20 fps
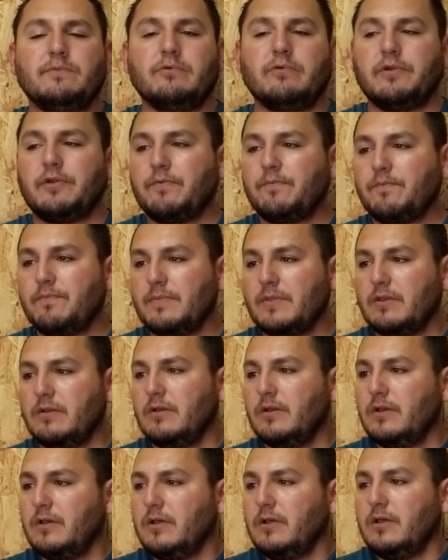doing.
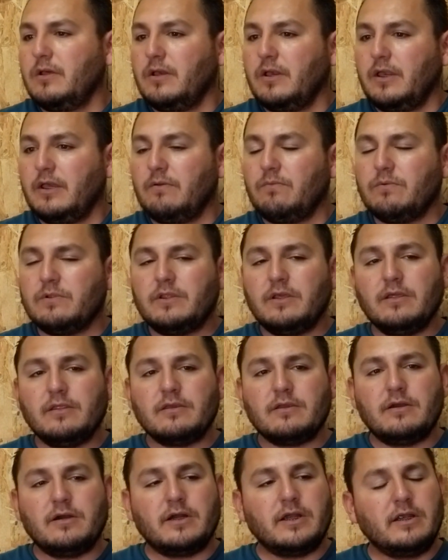And with this
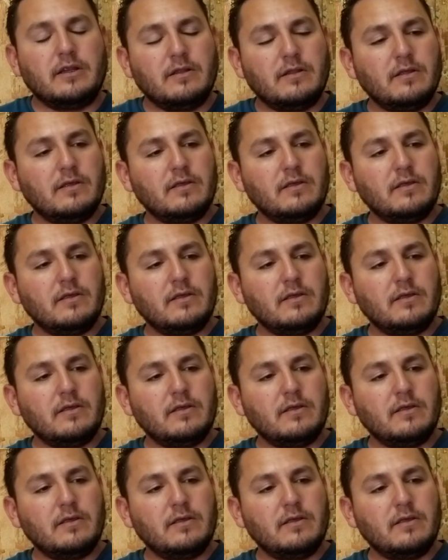car,